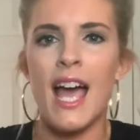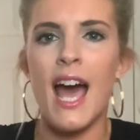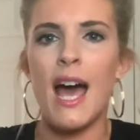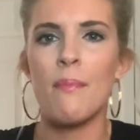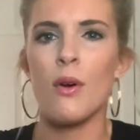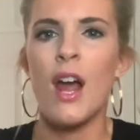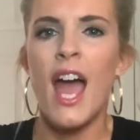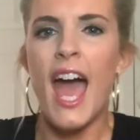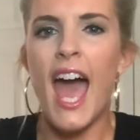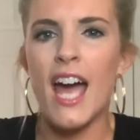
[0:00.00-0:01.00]
top or
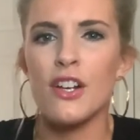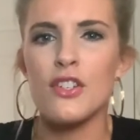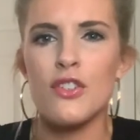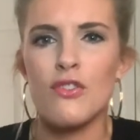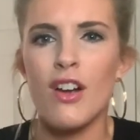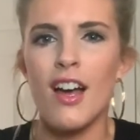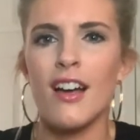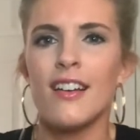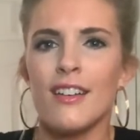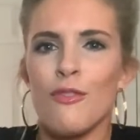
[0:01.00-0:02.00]

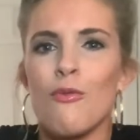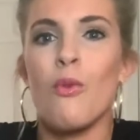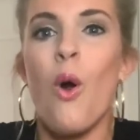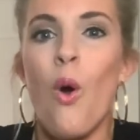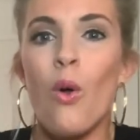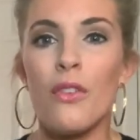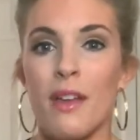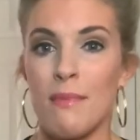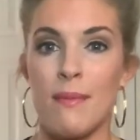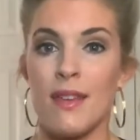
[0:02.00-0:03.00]
extra roll
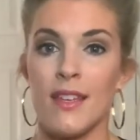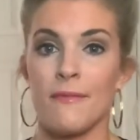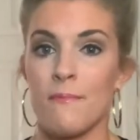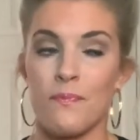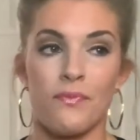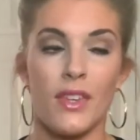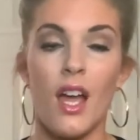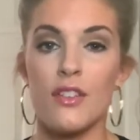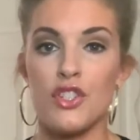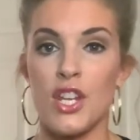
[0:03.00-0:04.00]
that maybe
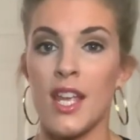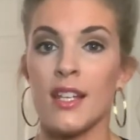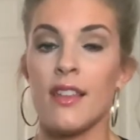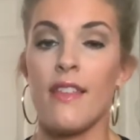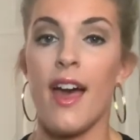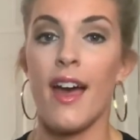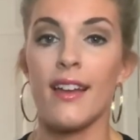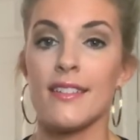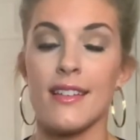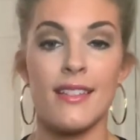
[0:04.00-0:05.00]
a jean
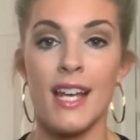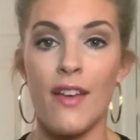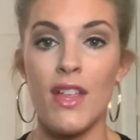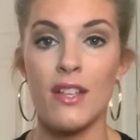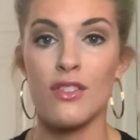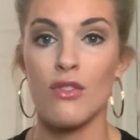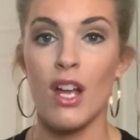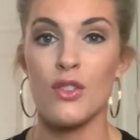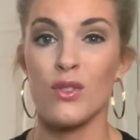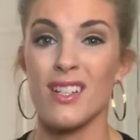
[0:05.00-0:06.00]
that doesn't have that
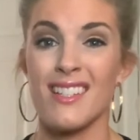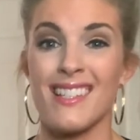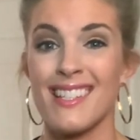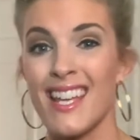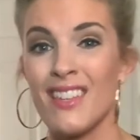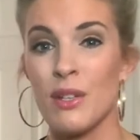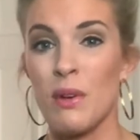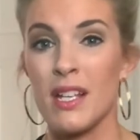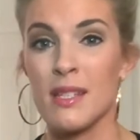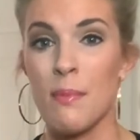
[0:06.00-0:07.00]
stretch or doesn't sit in the
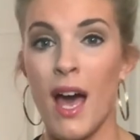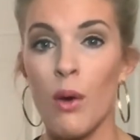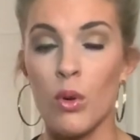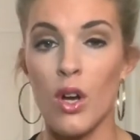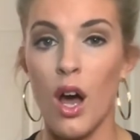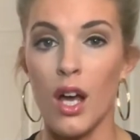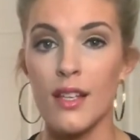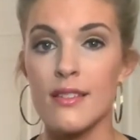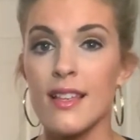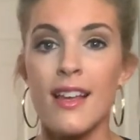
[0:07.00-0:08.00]
right spot will
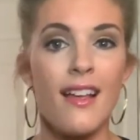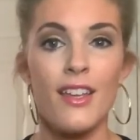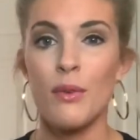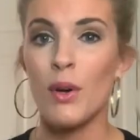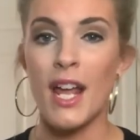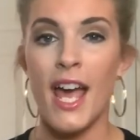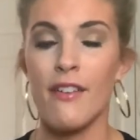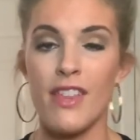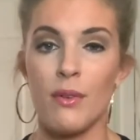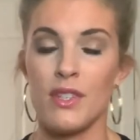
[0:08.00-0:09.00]
cause. You won't
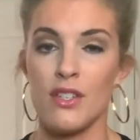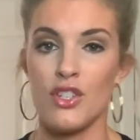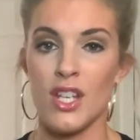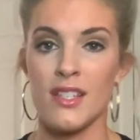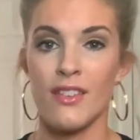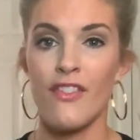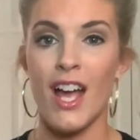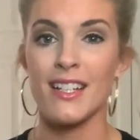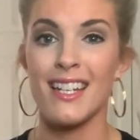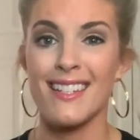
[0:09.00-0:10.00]
have that with these jeans. In
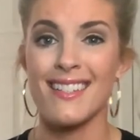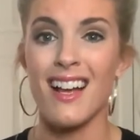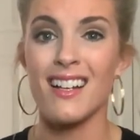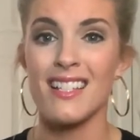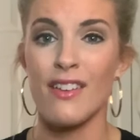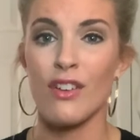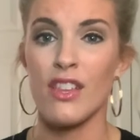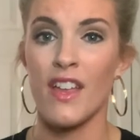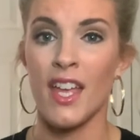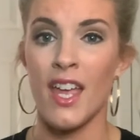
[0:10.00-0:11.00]
fact, it sucks
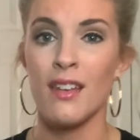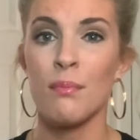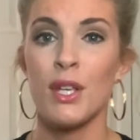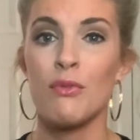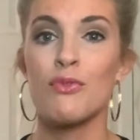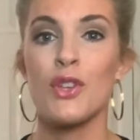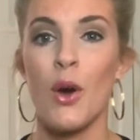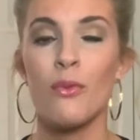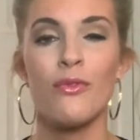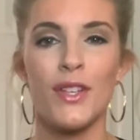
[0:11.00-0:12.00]
everything in, but you
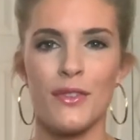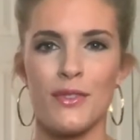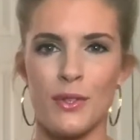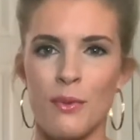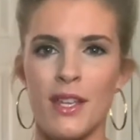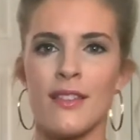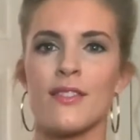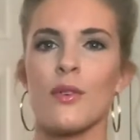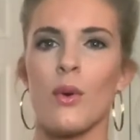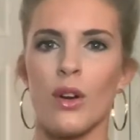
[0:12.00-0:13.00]
don't feel
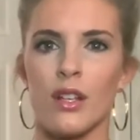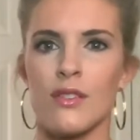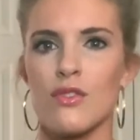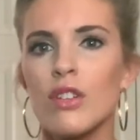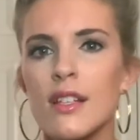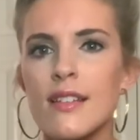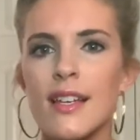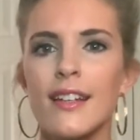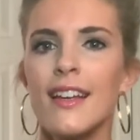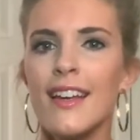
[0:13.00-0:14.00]
squeezed or
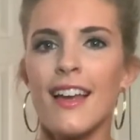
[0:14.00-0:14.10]
constricted.